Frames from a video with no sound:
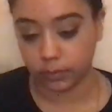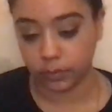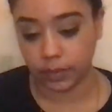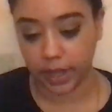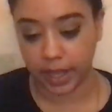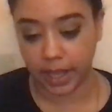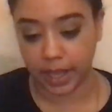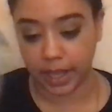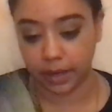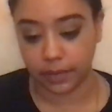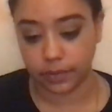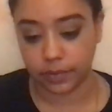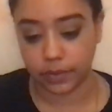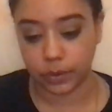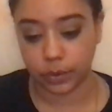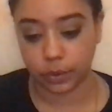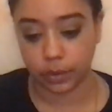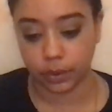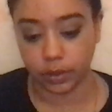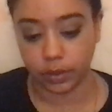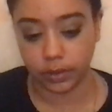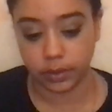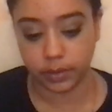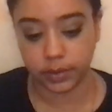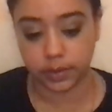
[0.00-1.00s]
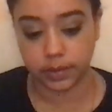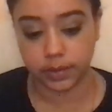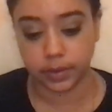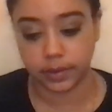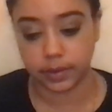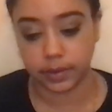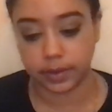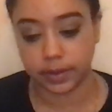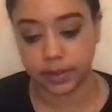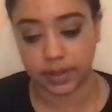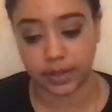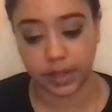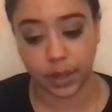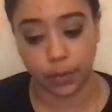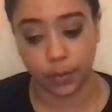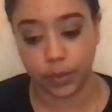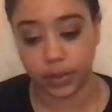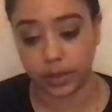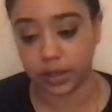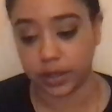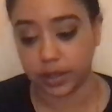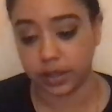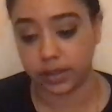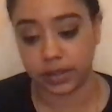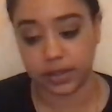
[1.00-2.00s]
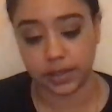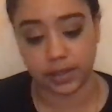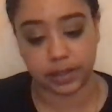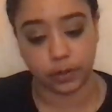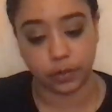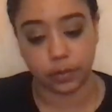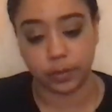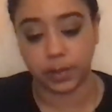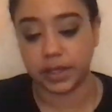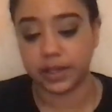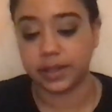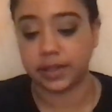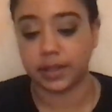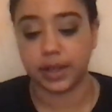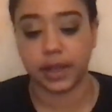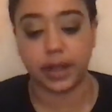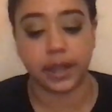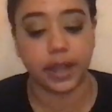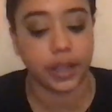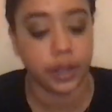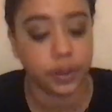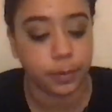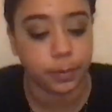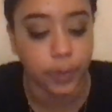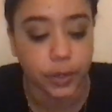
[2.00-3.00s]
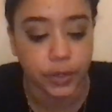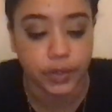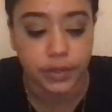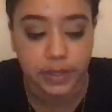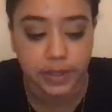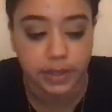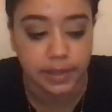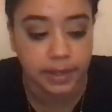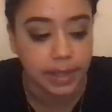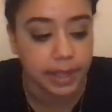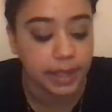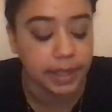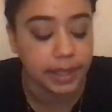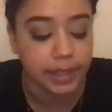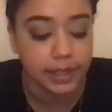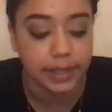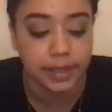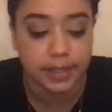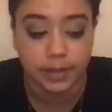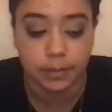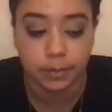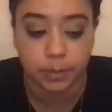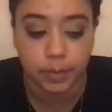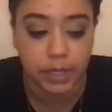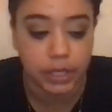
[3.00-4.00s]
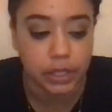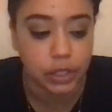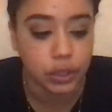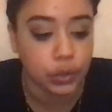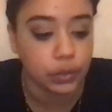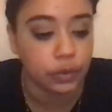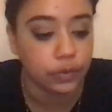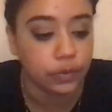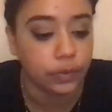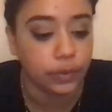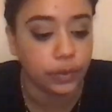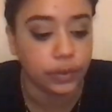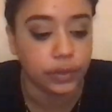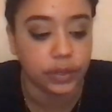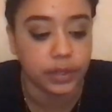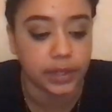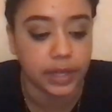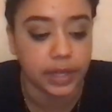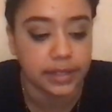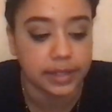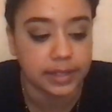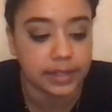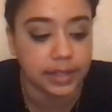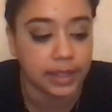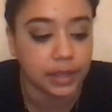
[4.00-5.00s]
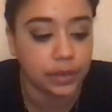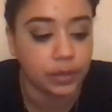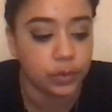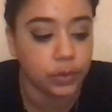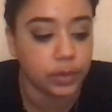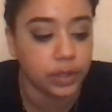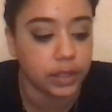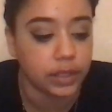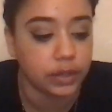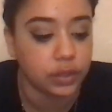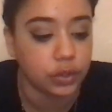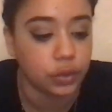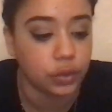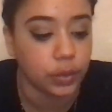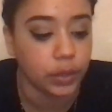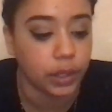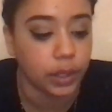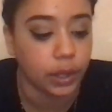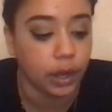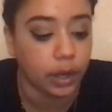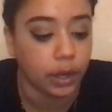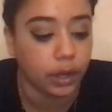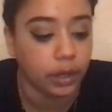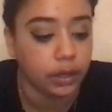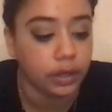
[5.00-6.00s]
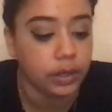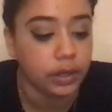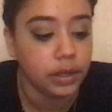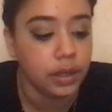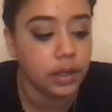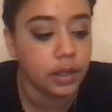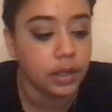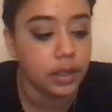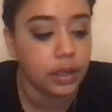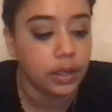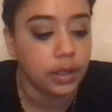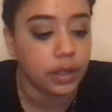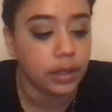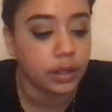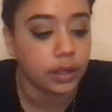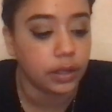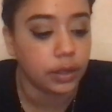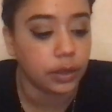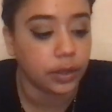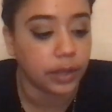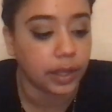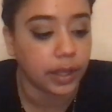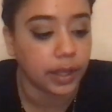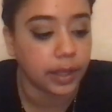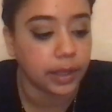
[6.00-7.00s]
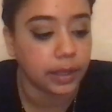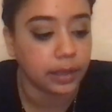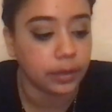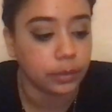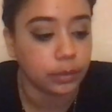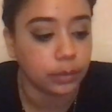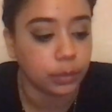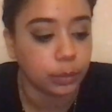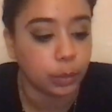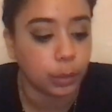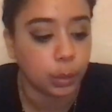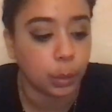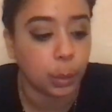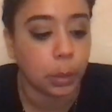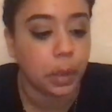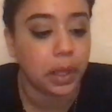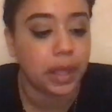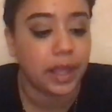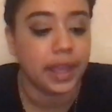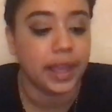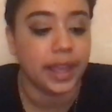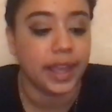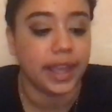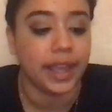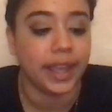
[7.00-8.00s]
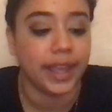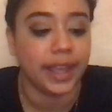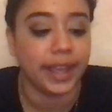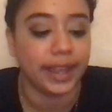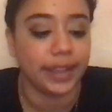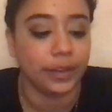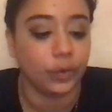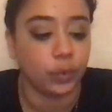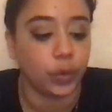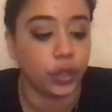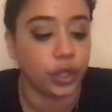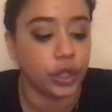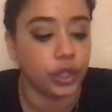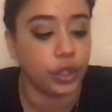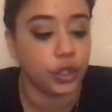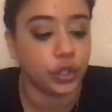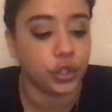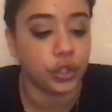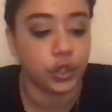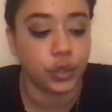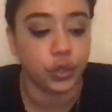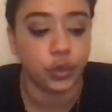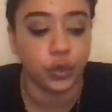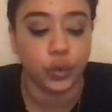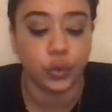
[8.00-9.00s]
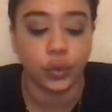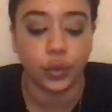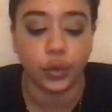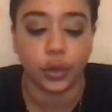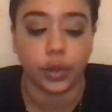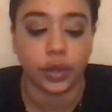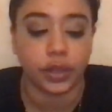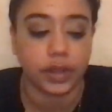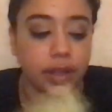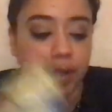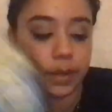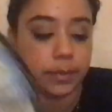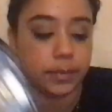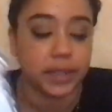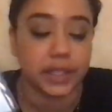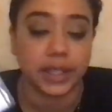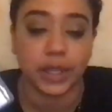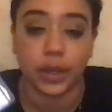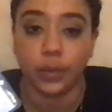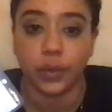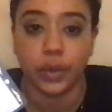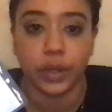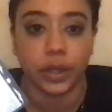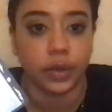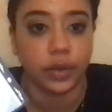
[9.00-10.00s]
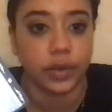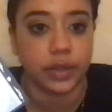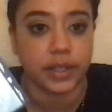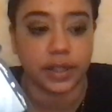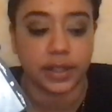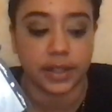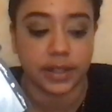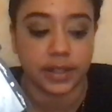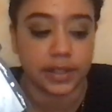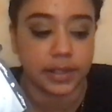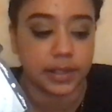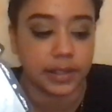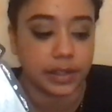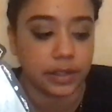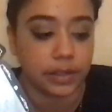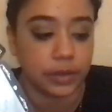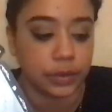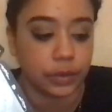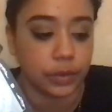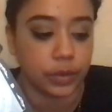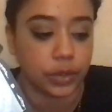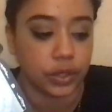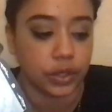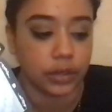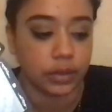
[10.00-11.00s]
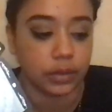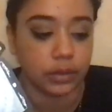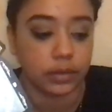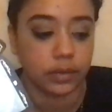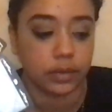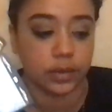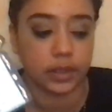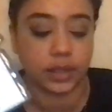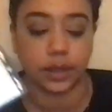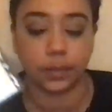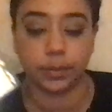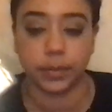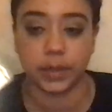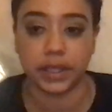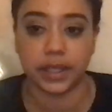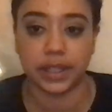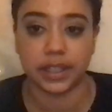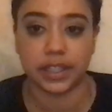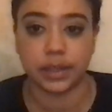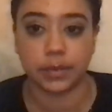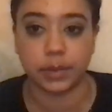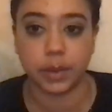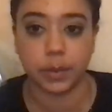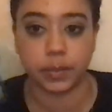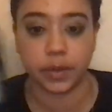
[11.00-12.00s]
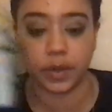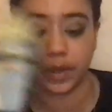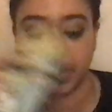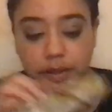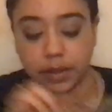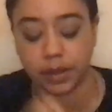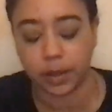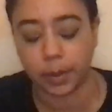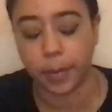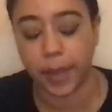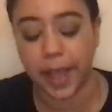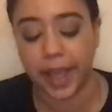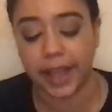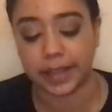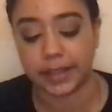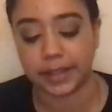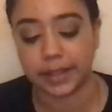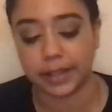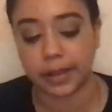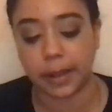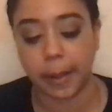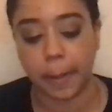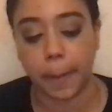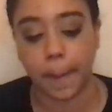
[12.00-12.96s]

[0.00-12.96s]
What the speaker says: Eight of Swords. Someone can still be stuck on a person that isn't being truthful. They're not saying who they truly are. Okay. And whether it's you or them, someone knows that this is an illusion. Something needs to be put in the past.